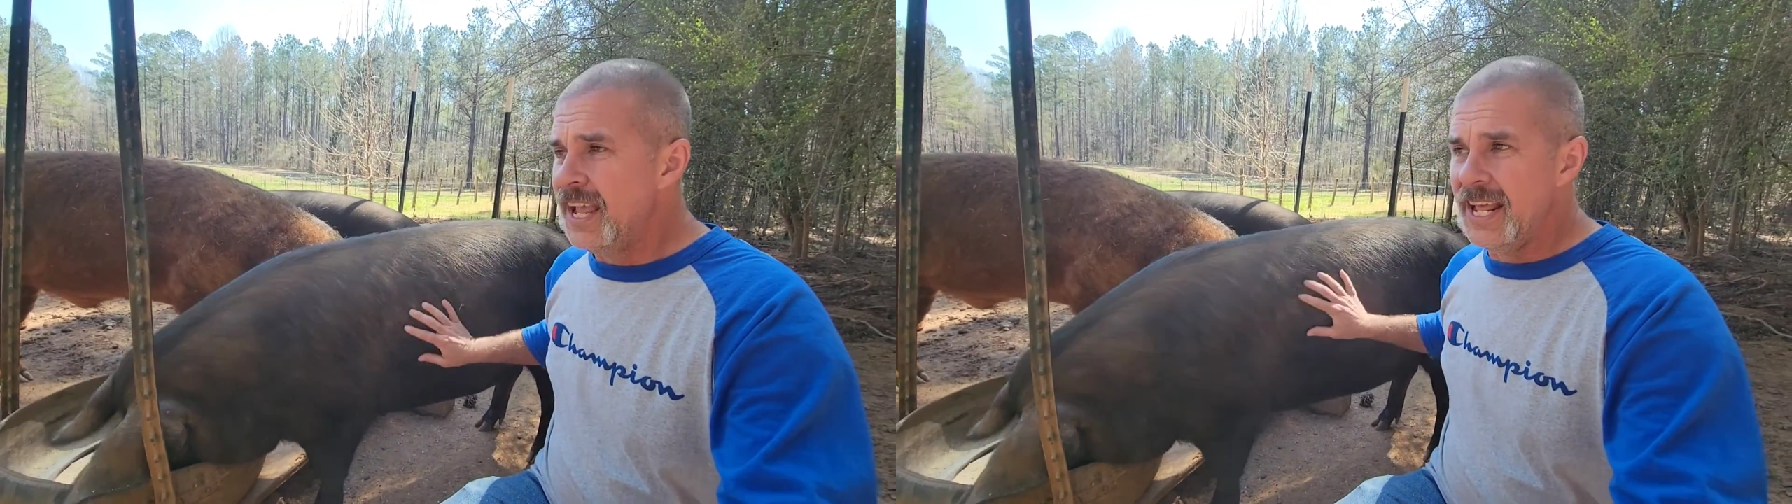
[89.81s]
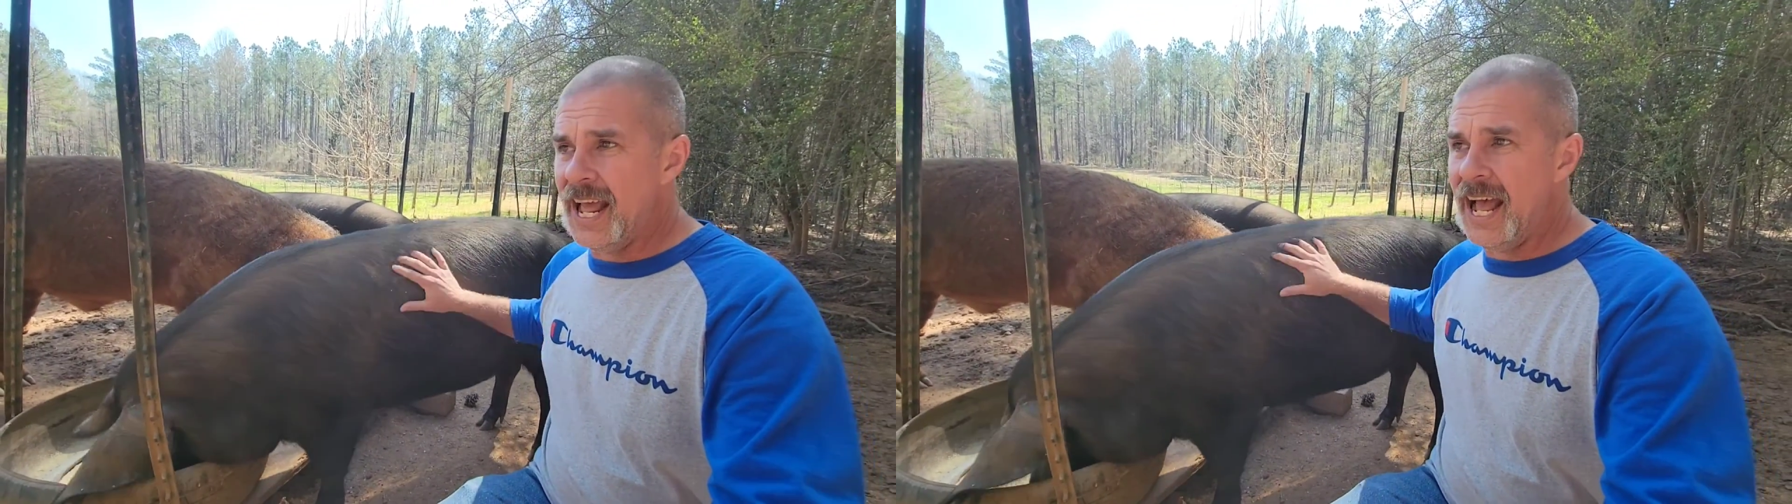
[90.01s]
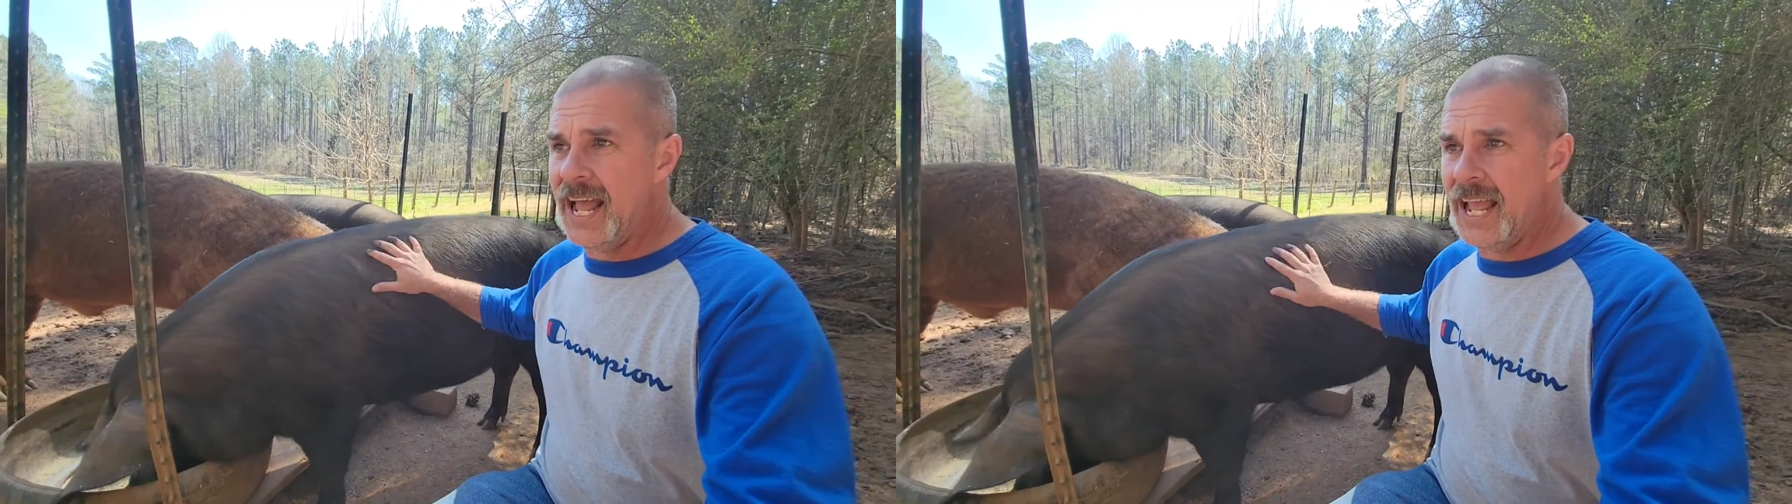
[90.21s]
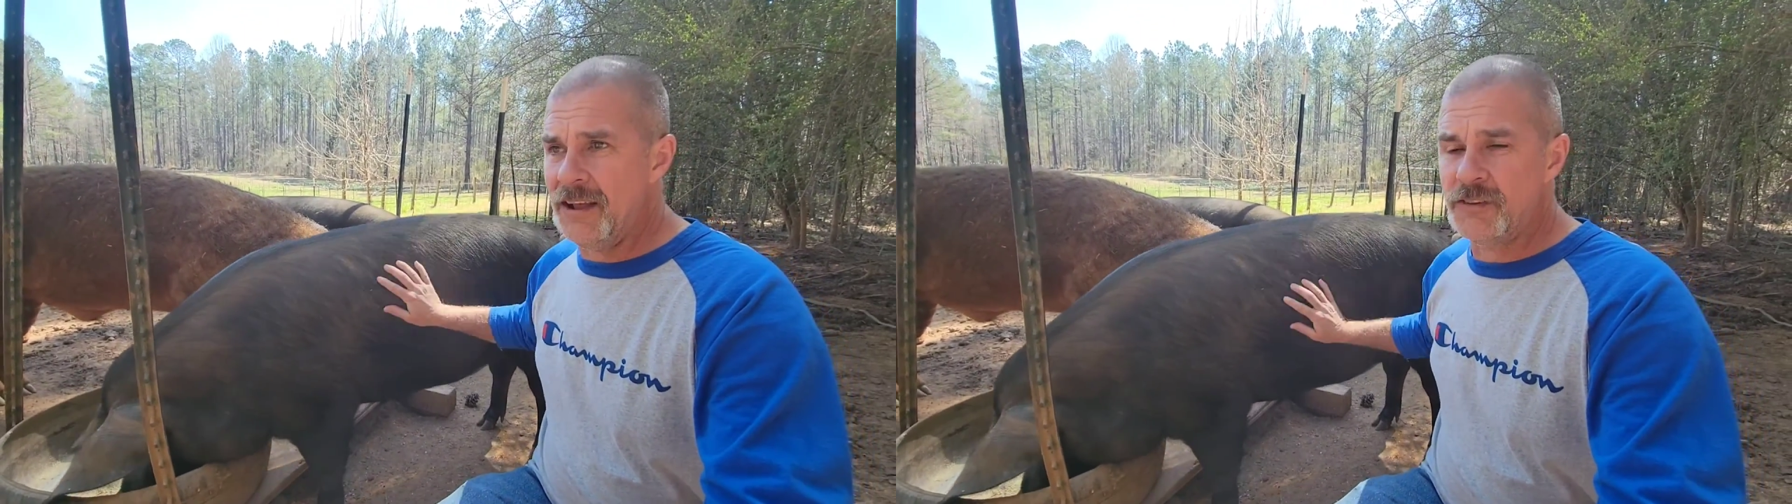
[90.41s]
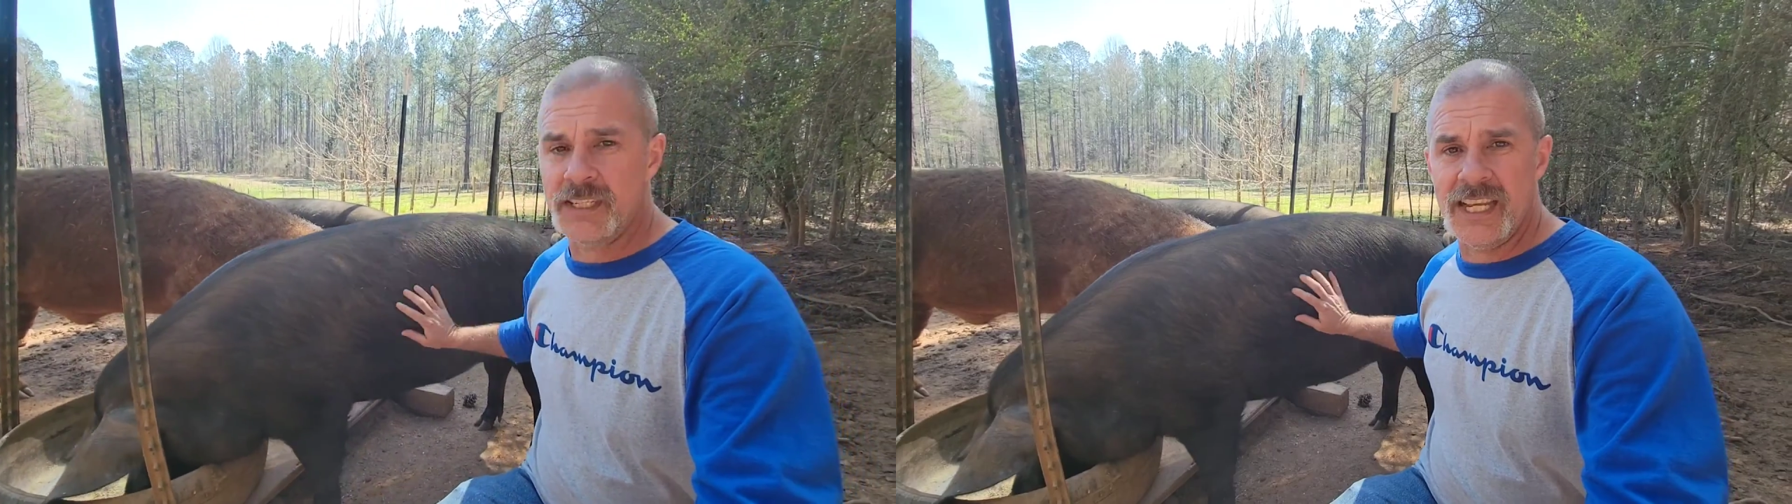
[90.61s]
and I
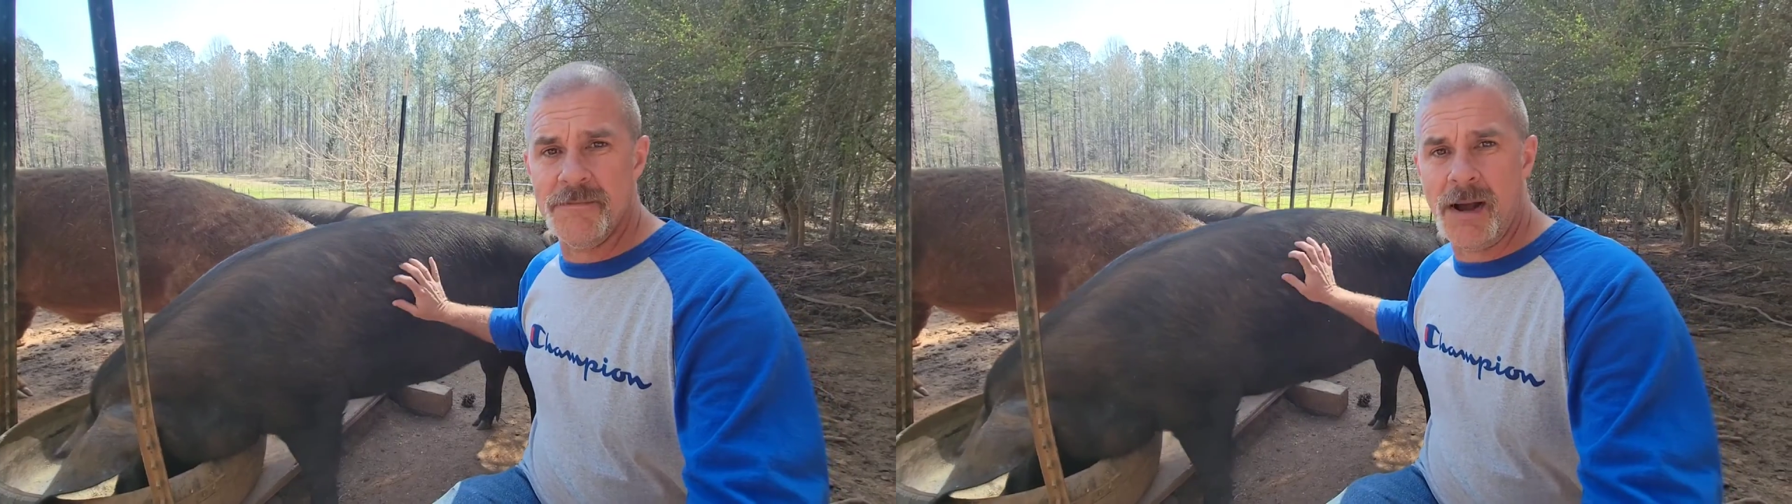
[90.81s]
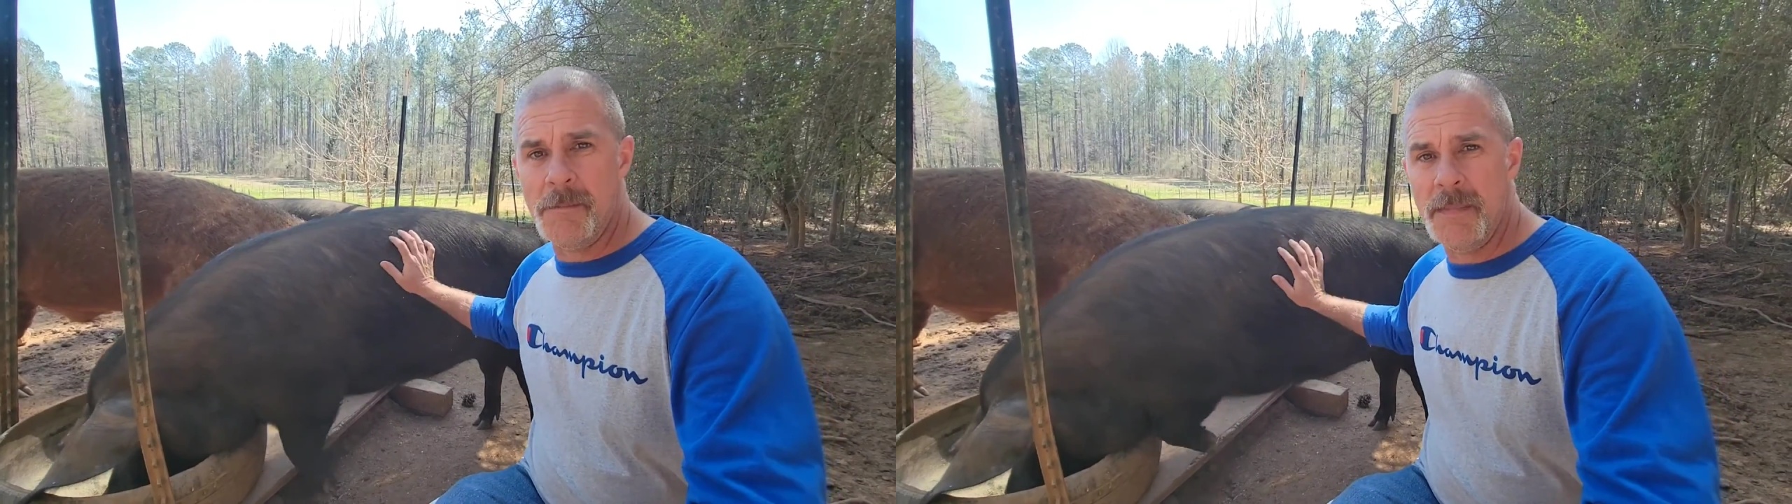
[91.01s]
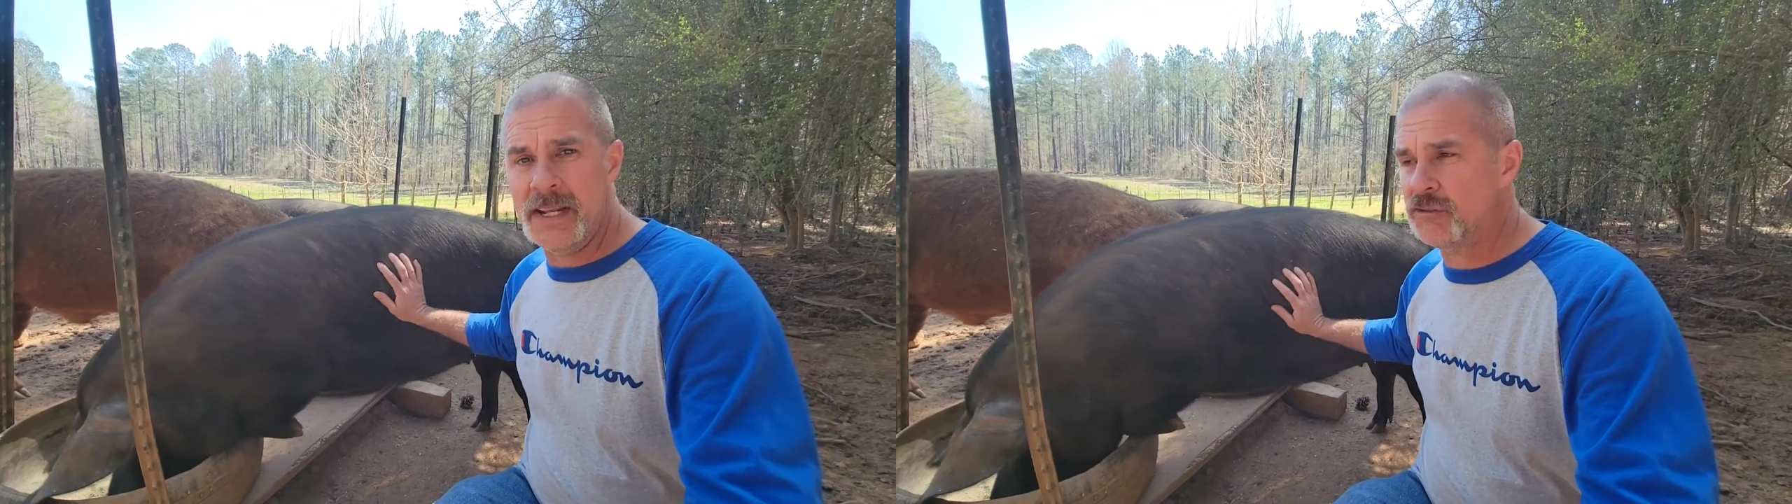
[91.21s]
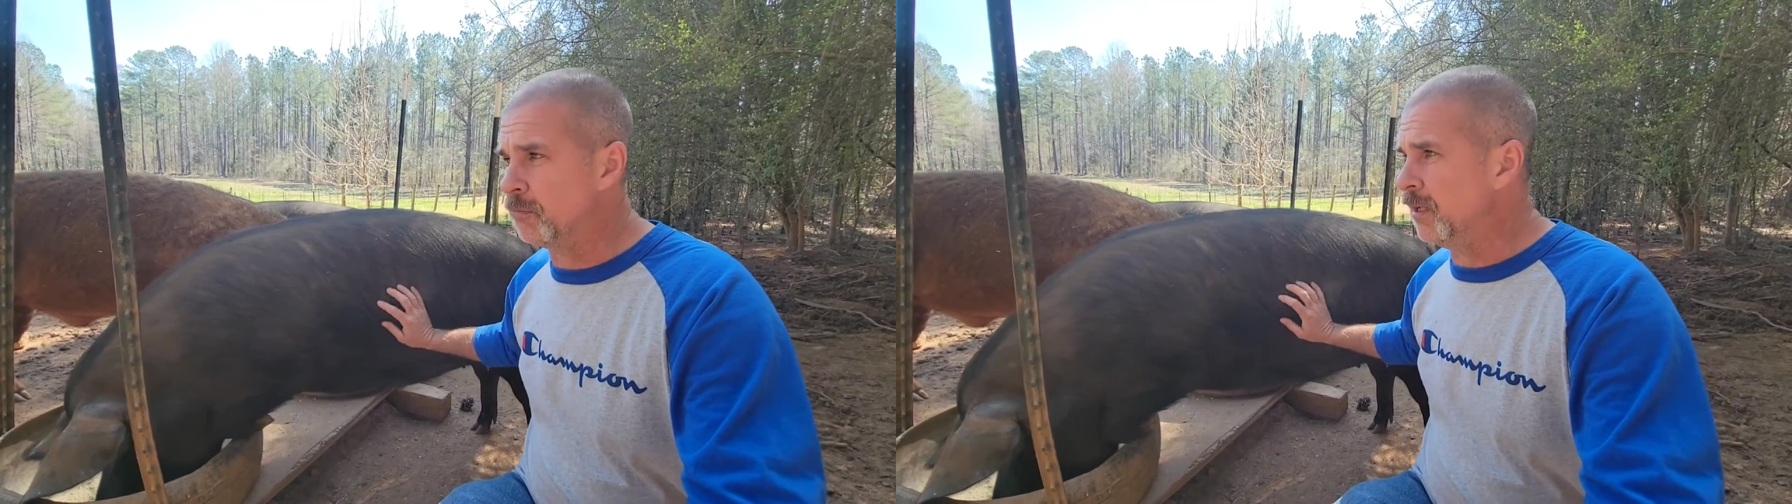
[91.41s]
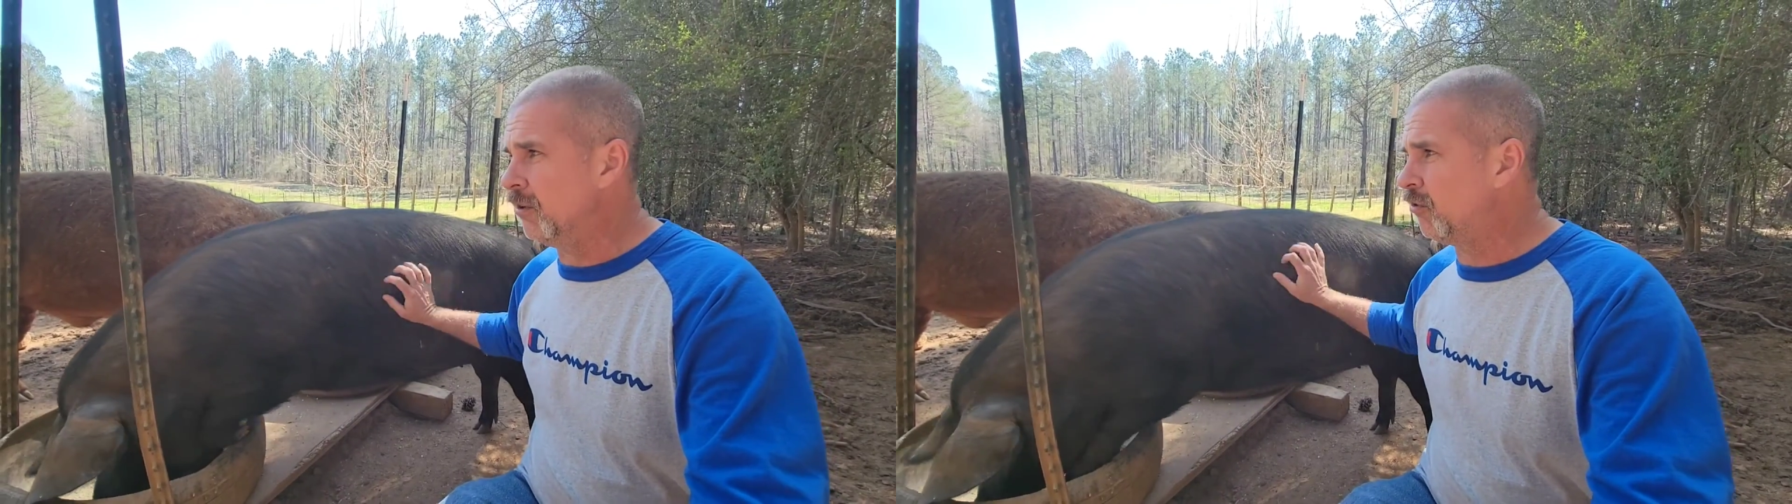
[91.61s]
have to get my
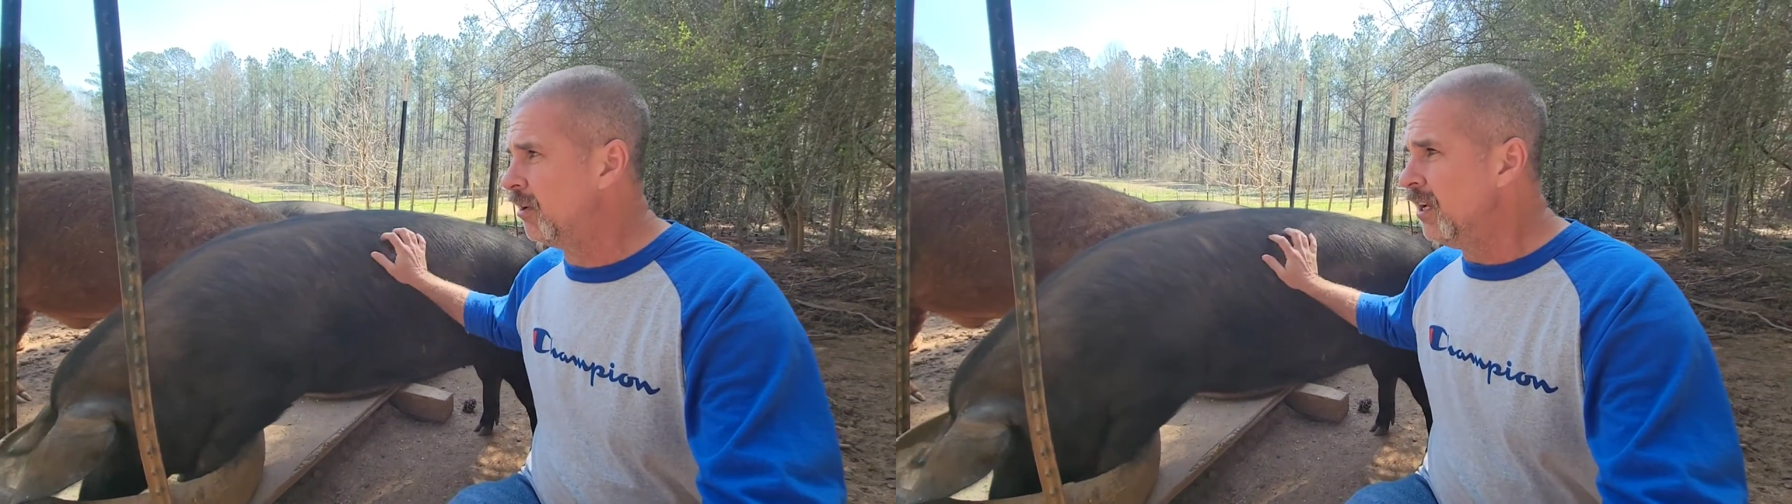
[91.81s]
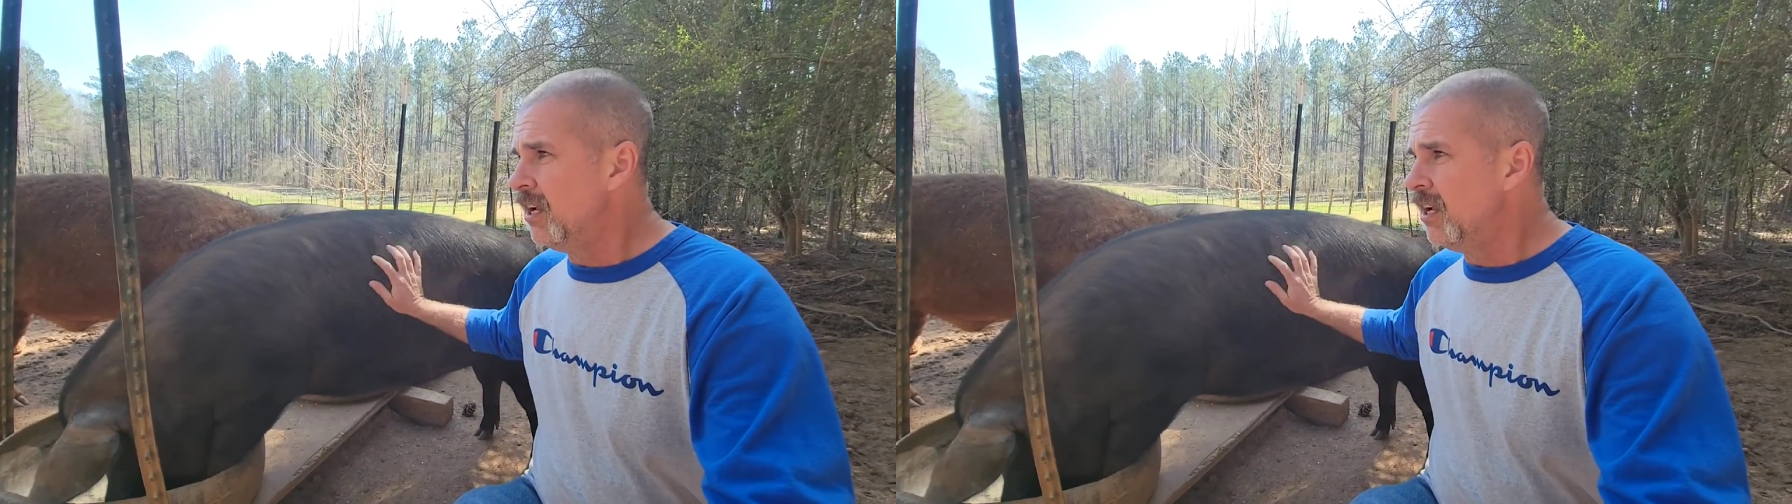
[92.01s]
measurements